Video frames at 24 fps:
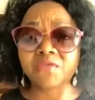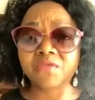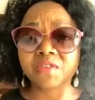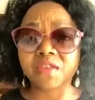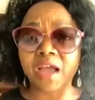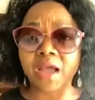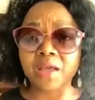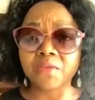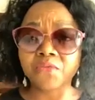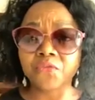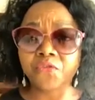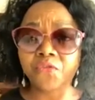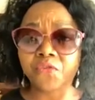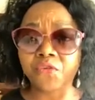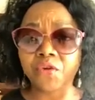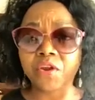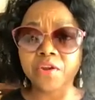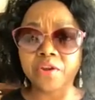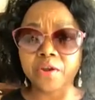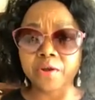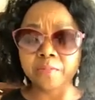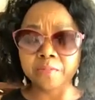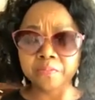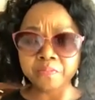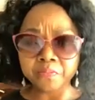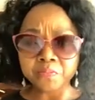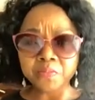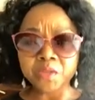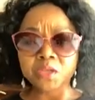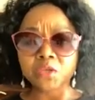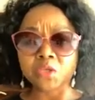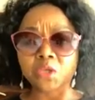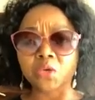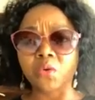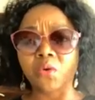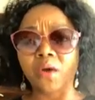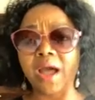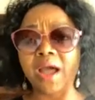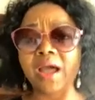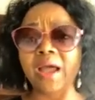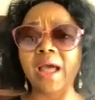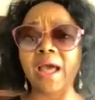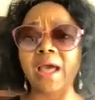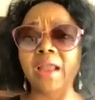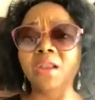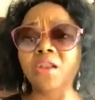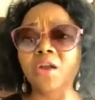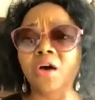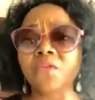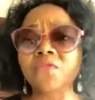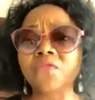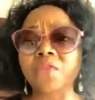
and have time freedom. So I